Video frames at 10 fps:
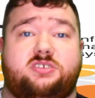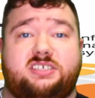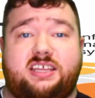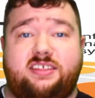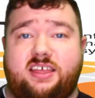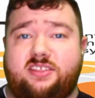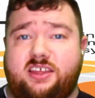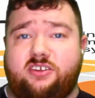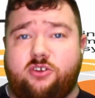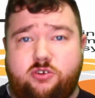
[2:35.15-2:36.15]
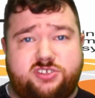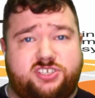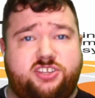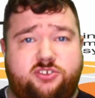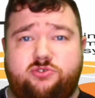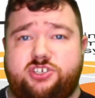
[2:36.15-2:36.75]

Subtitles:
Say that they're noticing you